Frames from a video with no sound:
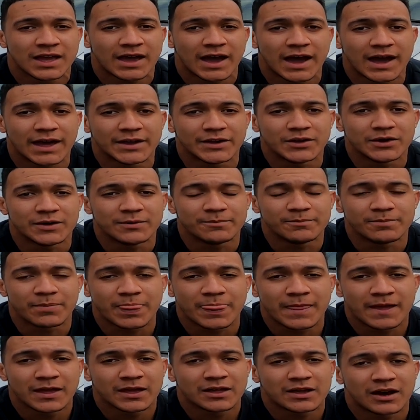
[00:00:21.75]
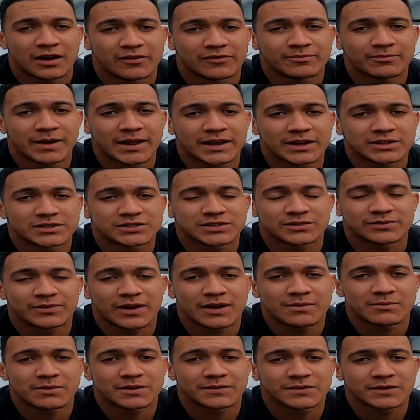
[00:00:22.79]
and I've managed to
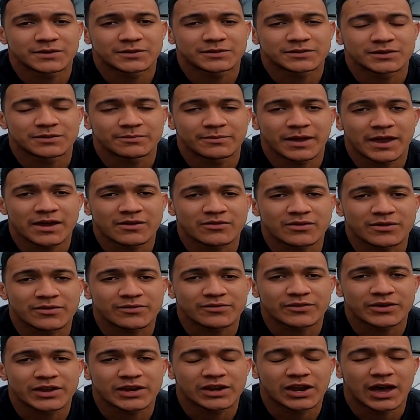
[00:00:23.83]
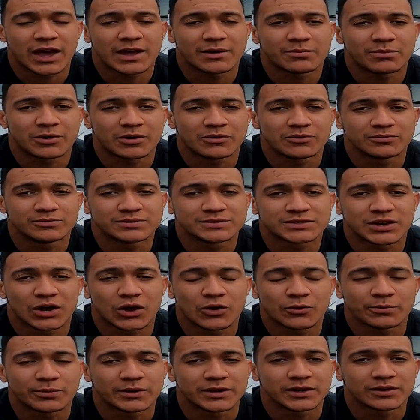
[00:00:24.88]
find myself some error-free light bulbs,
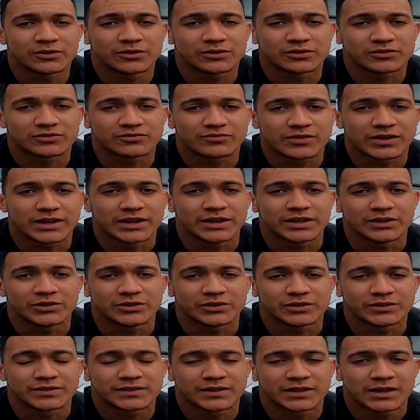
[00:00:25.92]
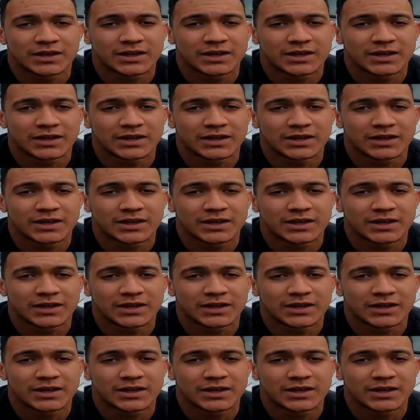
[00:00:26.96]
hoping it looks really good.